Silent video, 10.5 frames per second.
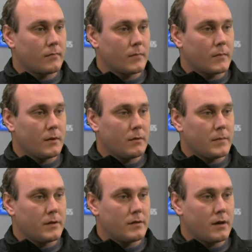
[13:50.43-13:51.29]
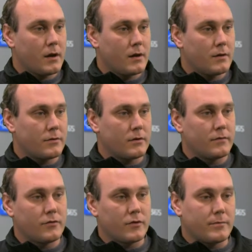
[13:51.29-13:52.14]
I'm going to say service
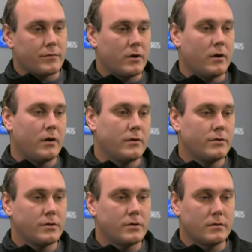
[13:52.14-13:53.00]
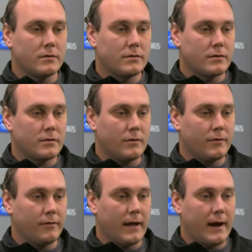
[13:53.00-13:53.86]
trip charge, and just do a
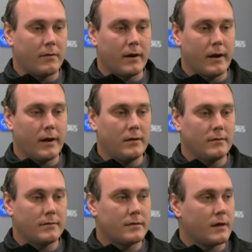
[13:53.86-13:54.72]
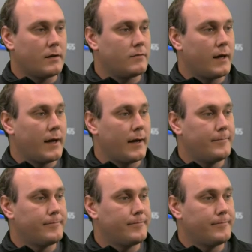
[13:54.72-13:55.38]
flat rate, save that.